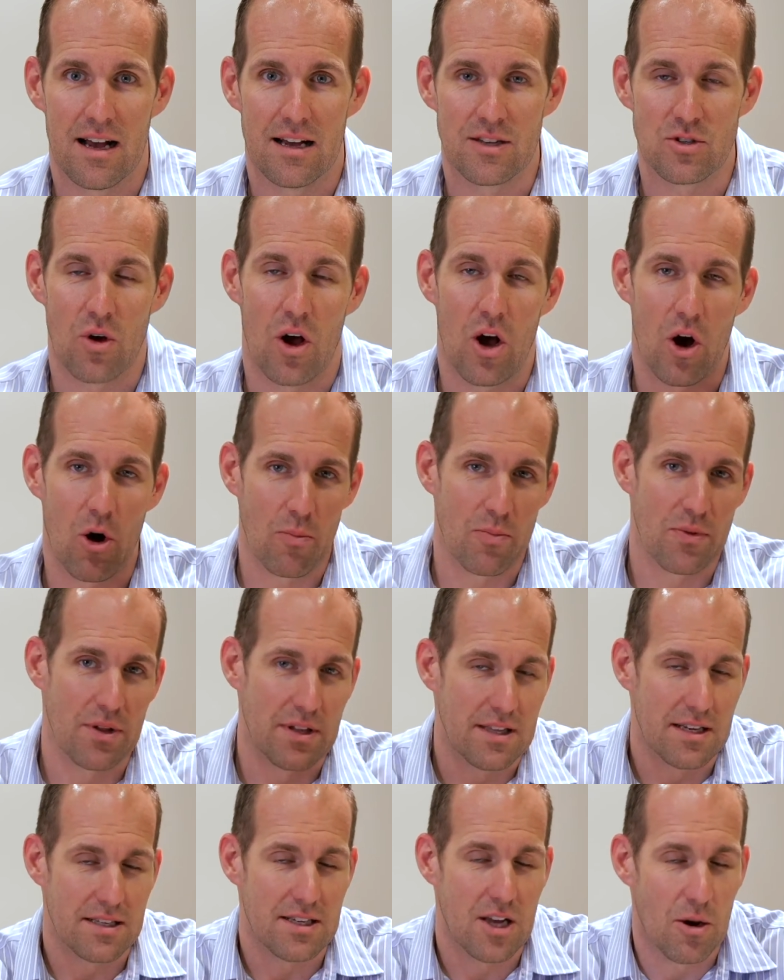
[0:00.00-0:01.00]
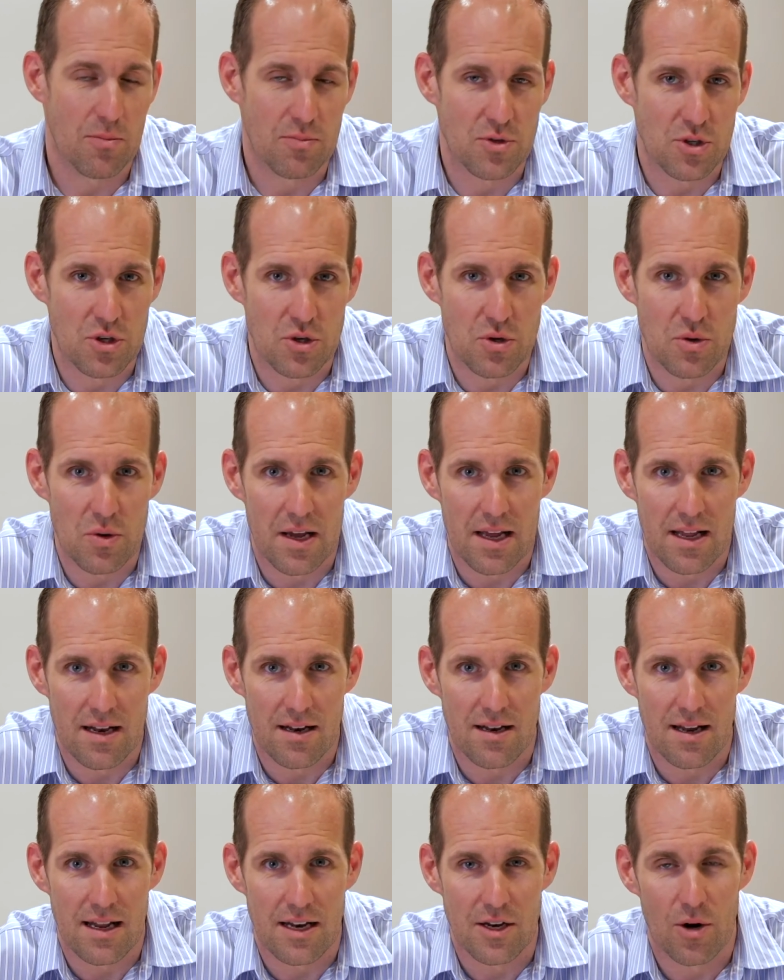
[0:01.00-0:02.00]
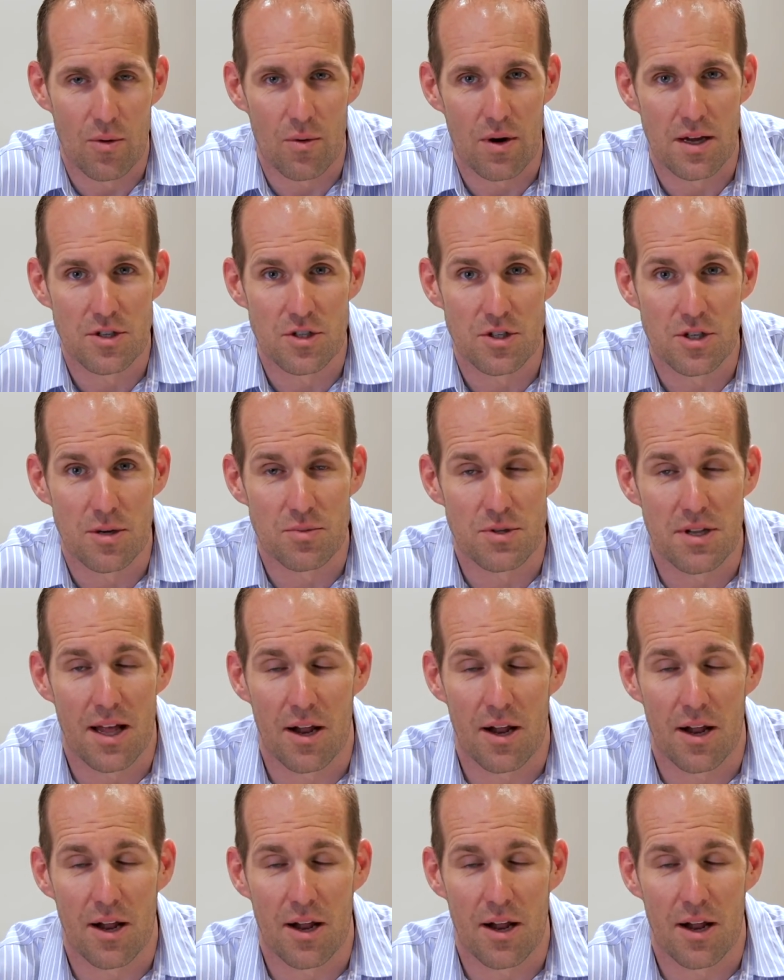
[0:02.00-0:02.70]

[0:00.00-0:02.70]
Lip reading: So I hope that this helps you in your relationships,